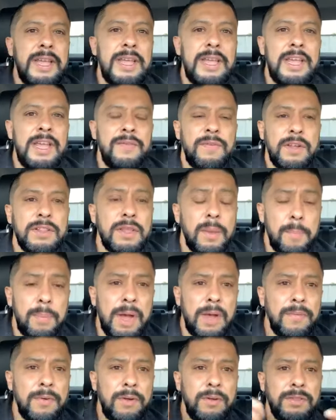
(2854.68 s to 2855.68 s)
live on the
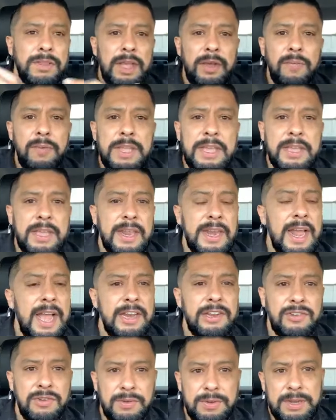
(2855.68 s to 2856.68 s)
bubble, that we
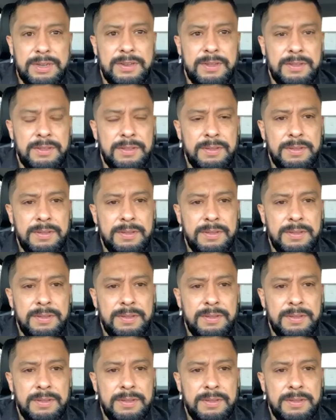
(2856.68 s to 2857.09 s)
cannot do it.